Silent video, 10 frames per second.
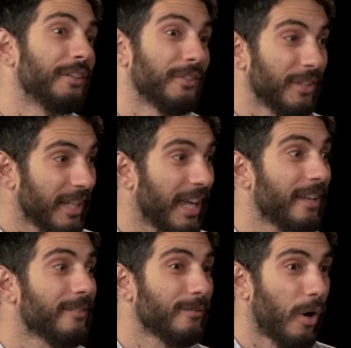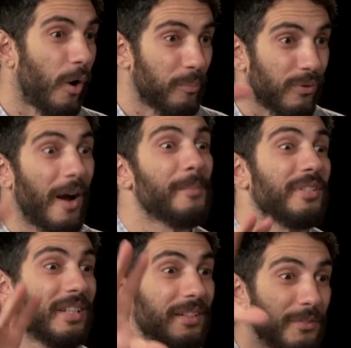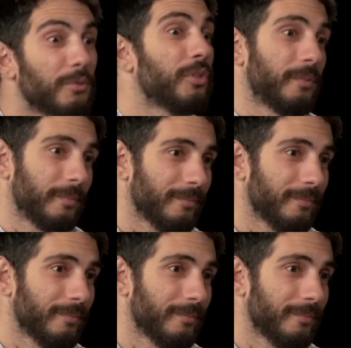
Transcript: you're looking at a promising future.